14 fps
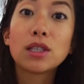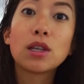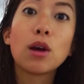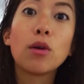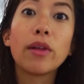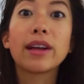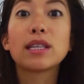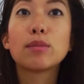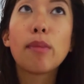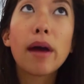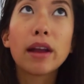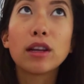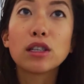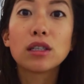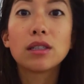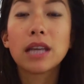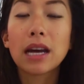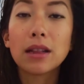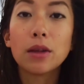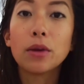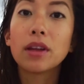So like Spanish,
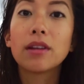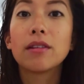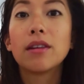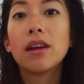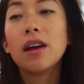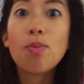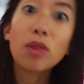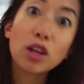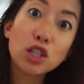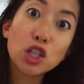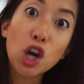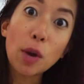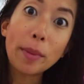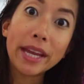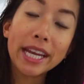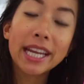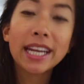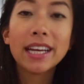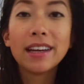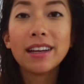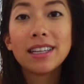download it. German,
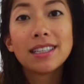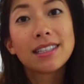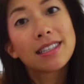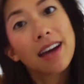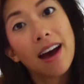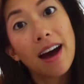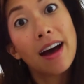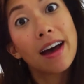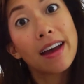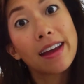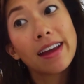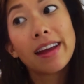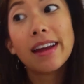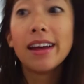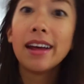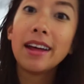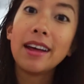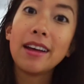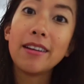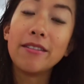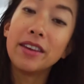Thai,
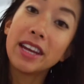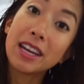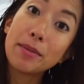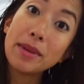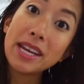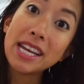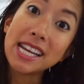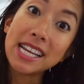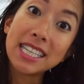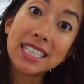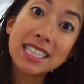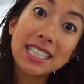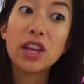Vietnamese.